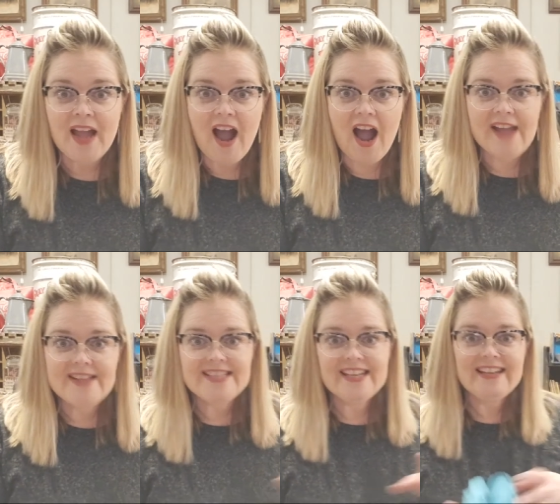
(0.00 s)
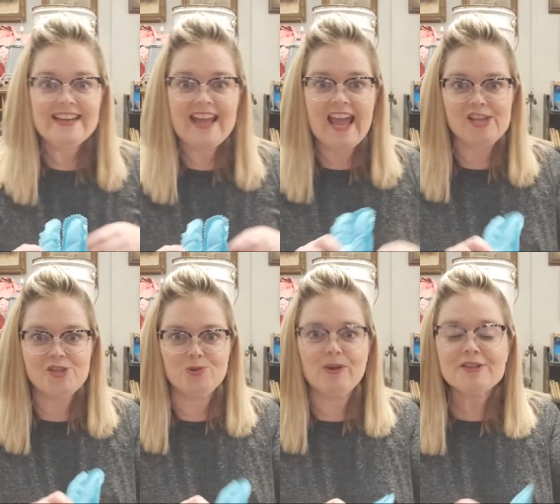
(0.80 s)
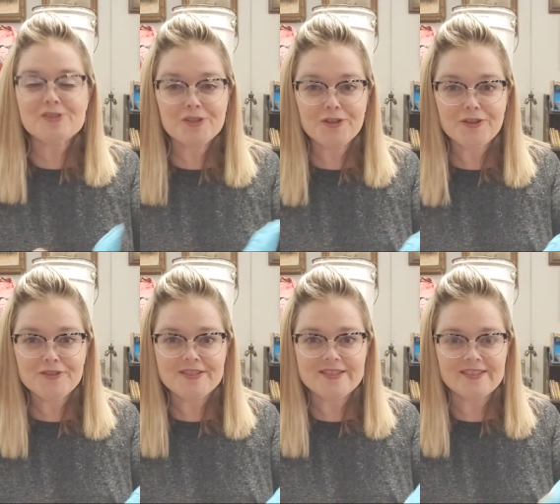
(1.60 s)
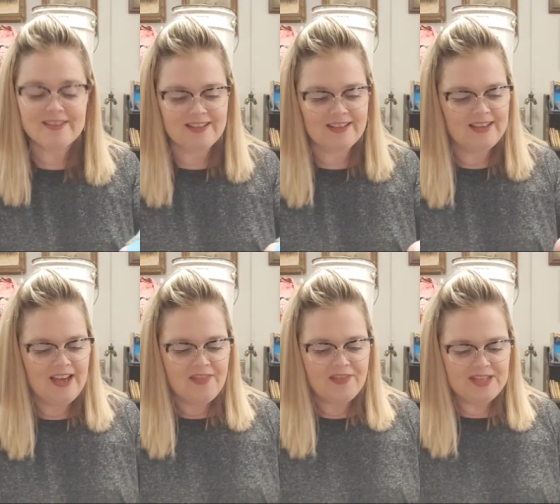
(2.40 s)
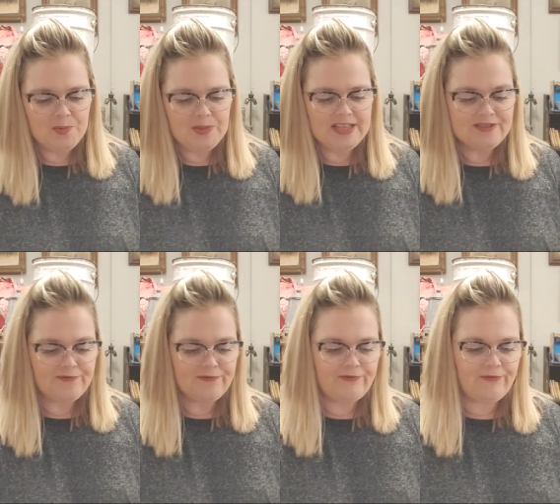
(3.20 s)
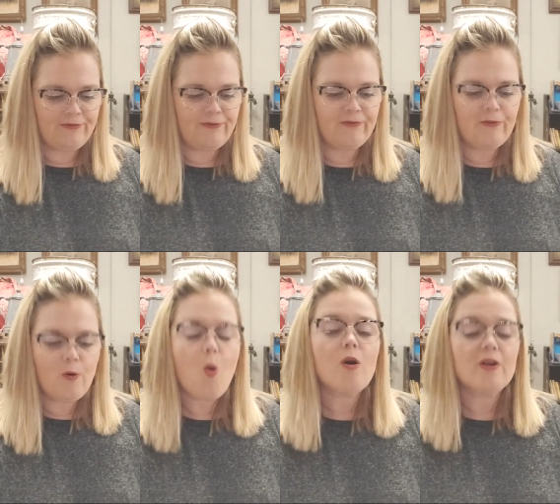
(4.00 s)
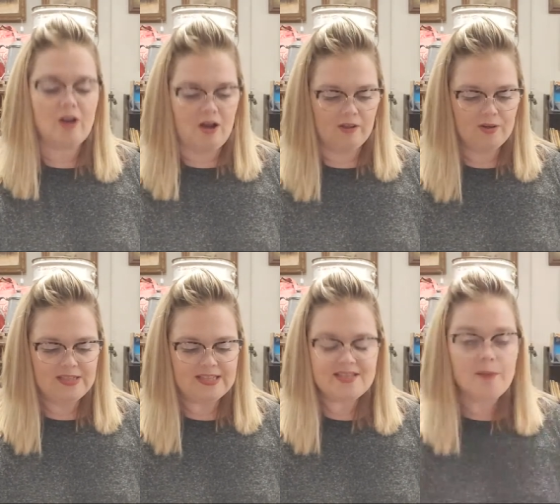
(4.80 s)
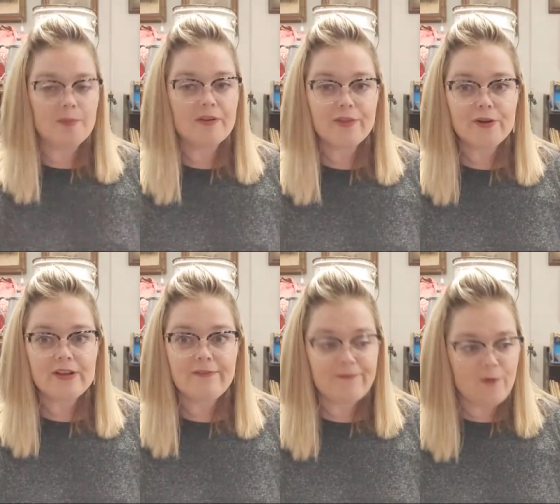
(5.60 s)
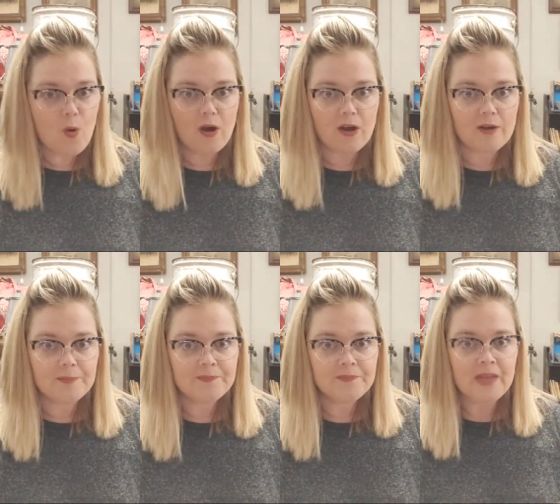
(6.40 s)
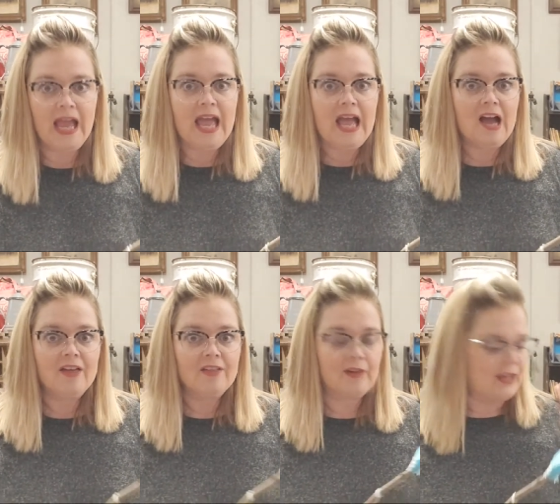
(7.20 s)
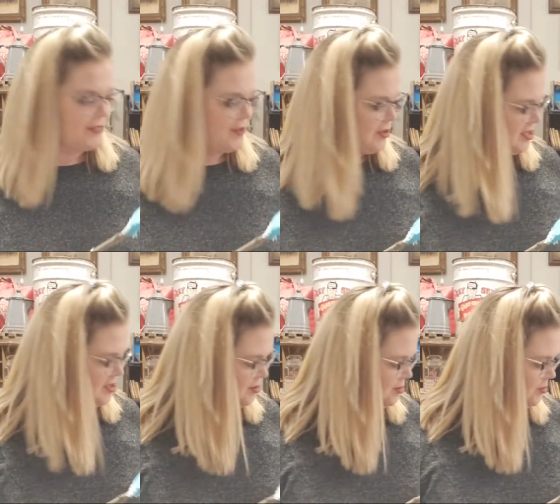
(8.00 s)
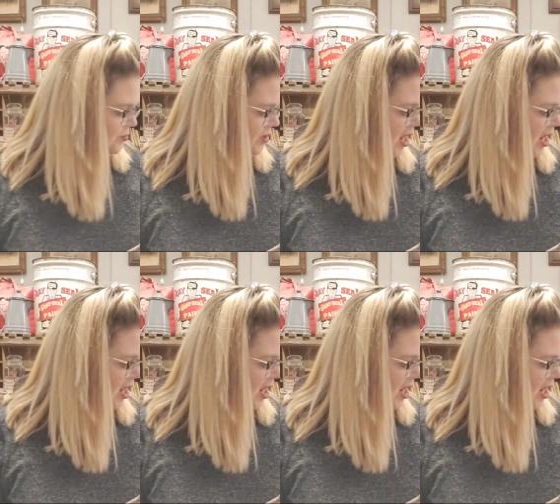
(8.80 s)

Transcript: Hi, TNA Treasures. This one is $4. It's number 34. Okay, 32.